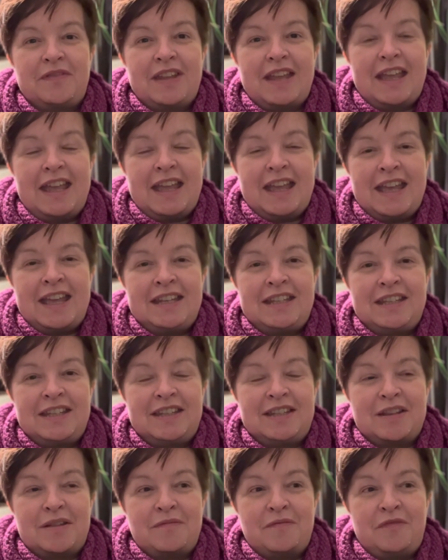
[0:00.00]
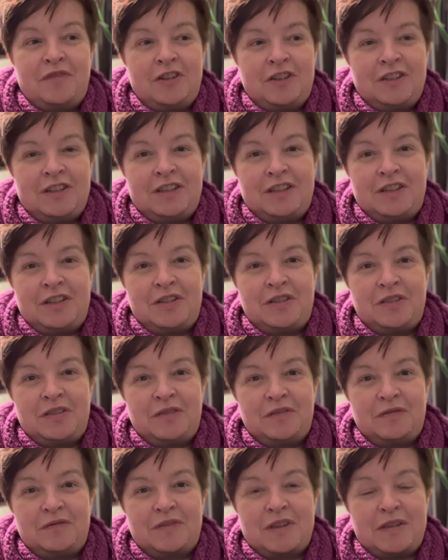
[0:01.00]
add some footage.
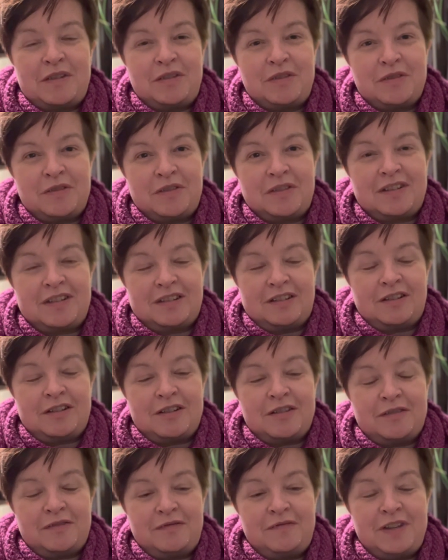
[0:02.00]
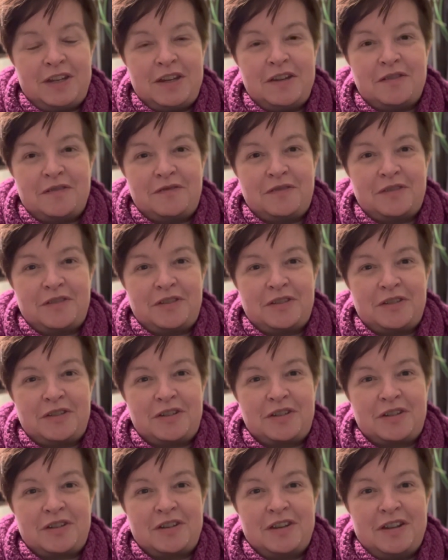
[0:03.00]
I took a lot of video
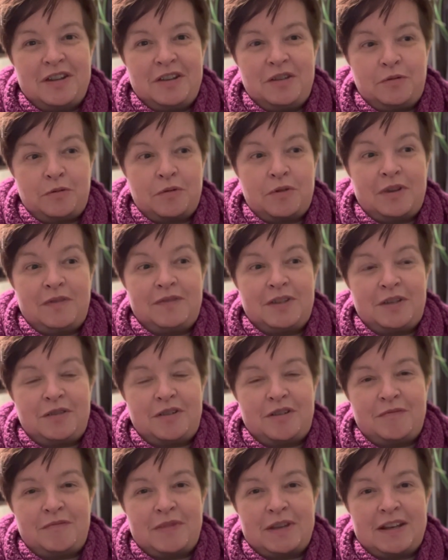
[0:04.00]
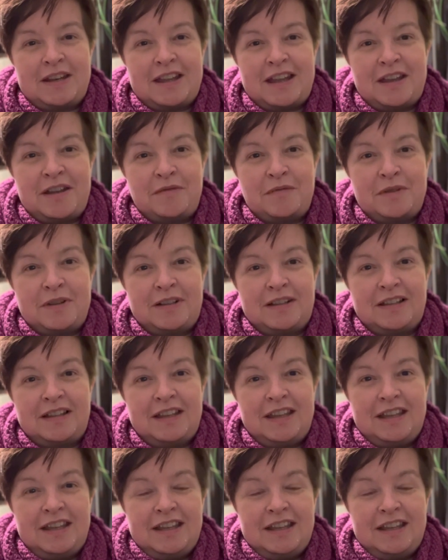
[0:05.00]
footage during the trip, and I will